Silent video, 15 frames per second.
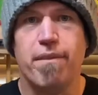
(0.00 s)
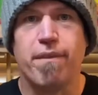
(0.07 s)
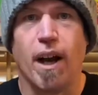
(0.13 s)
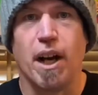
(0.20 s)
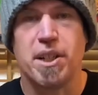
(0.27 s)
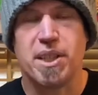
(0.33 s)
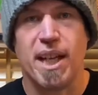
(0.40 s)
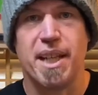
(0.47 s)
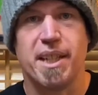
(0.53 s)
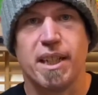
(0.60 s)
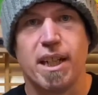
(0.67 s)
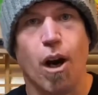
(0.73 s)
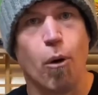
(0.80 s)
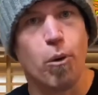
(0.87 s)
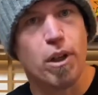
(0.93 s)
I set the
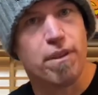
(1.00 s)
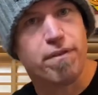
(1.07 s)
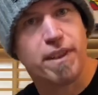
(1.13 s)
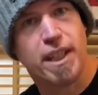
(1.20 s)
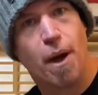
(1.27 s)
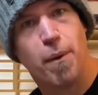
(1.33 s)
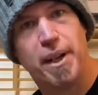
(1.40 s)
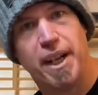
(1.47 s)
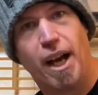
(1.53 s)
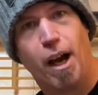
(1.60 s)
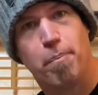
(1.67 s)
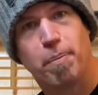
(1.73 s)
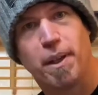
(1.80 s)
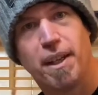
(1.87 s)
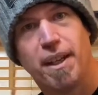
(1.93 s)
goal of going
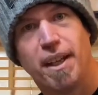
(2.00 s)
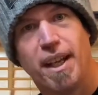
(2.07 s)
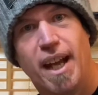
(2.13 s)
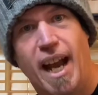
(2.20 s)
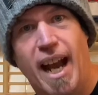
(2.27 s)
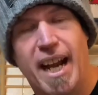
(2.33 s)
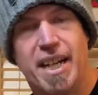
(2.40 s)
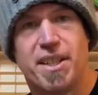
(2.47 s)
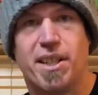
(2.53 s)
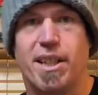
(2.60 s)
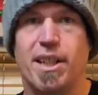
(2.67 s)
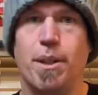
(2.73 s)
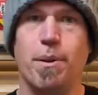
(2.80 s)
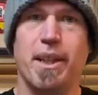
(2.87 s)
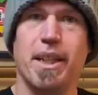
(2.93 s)
up,
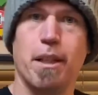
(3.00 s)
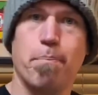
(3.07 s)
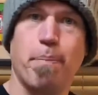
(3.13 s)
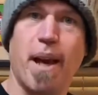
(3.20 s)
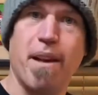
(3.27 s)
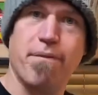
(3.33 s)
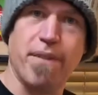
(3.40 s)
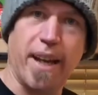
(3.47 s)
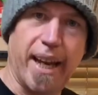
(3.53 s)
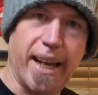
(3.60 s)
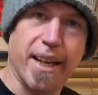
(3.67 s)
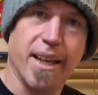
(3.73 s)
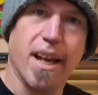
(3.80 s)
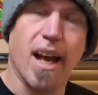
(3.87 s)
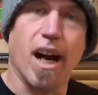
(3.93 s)
executing the
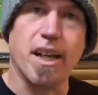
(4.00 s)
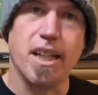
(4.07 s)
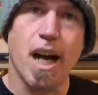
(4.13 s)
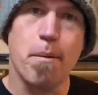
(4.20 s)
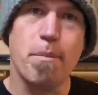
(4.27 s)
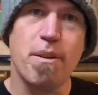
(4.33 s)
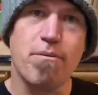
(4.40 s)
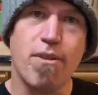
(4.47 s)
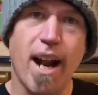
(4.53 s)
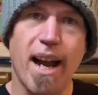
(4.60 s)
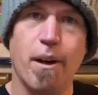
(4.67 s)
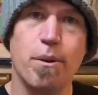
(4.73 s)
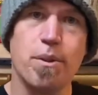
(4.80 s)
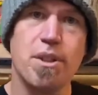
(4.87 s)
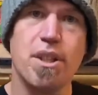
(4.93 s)
pivot and coming
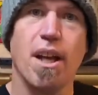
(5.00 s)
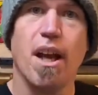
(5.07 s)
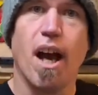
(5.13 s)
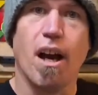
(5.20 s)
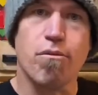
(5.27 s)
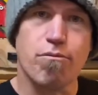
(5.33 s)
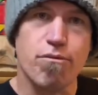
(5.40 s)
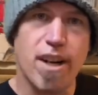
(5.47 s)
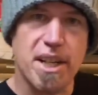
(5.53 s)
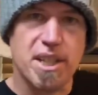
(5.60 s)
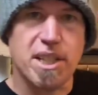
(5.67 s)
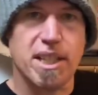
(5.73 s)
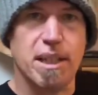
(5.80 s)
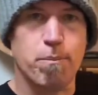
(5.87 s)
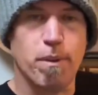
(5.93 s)
round and
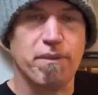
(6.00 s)
resting with the